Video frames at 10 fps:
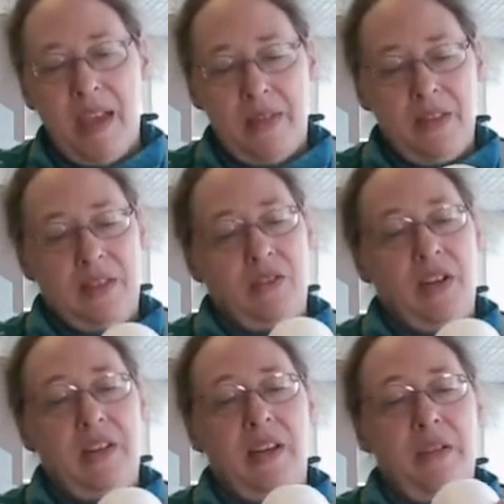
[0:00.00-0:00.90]
make the
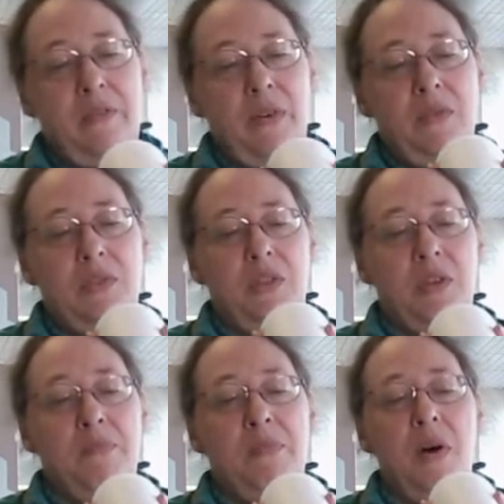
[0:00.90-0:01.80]
string telephone.
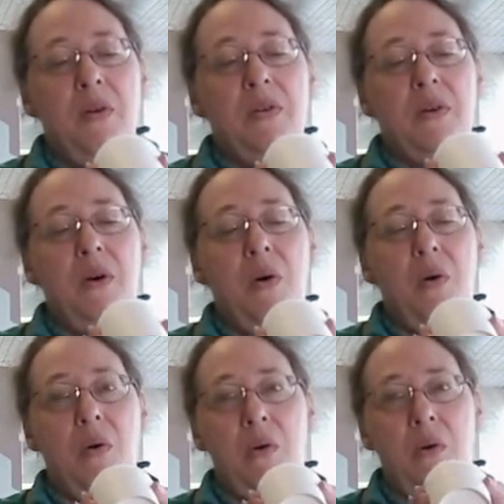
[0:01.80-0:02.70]
So you poke
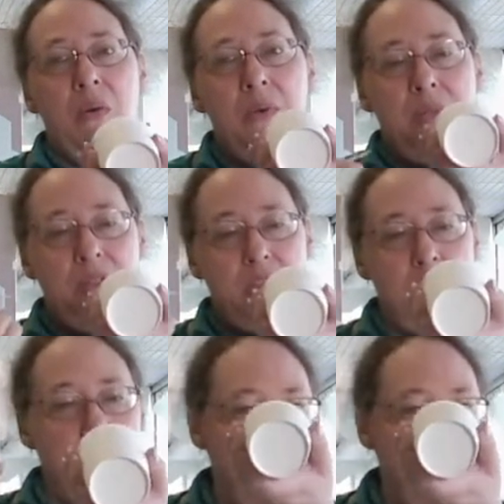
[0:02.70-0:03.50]
a hole with the